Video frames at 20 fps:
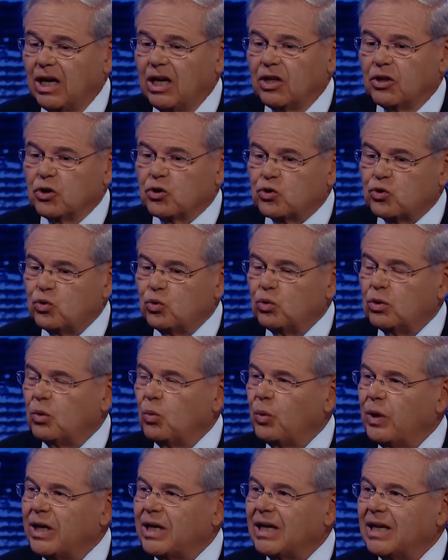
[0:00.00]
The sooner
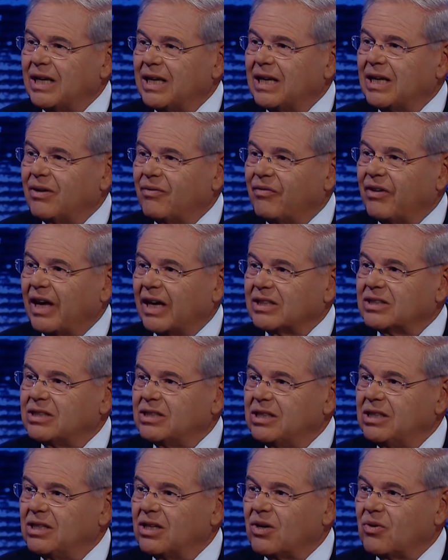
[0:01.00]
we can get a
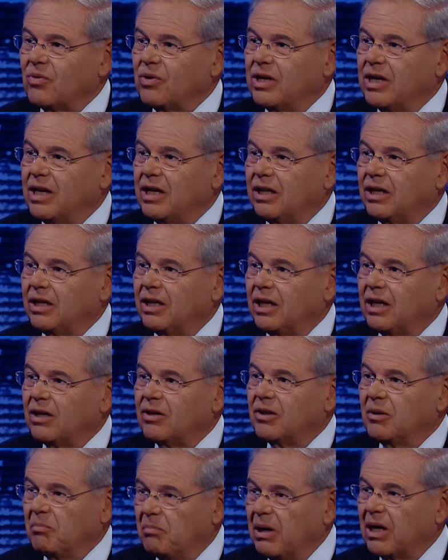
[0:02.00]
vaccine created,
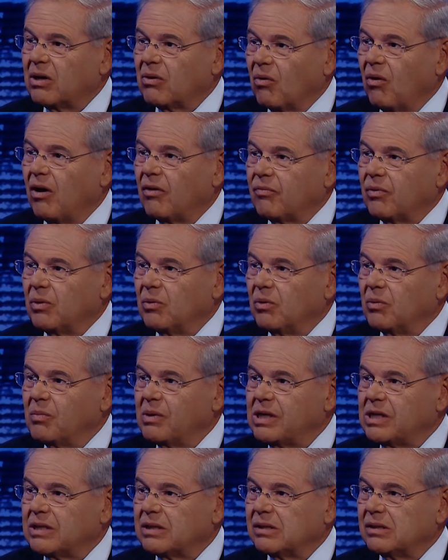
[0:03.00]
the better off we will
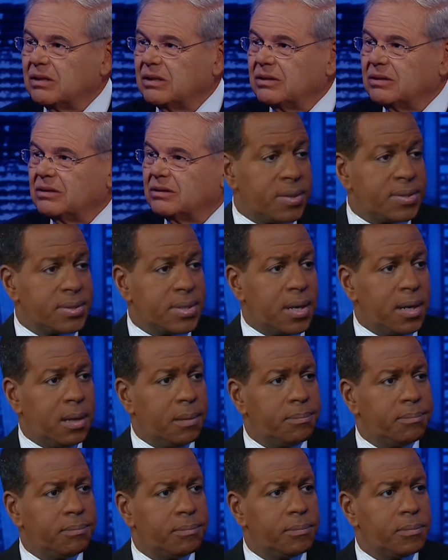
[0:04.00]
be. We've lost time.
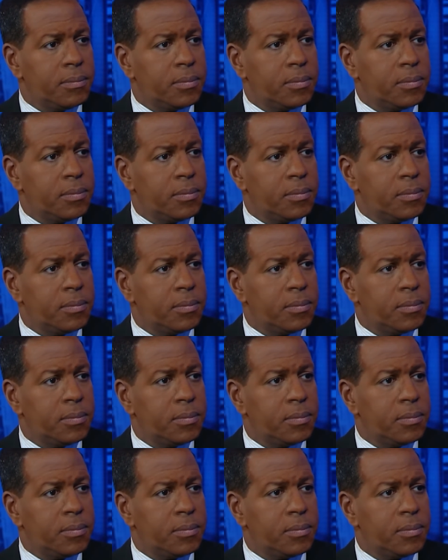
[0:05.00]
We've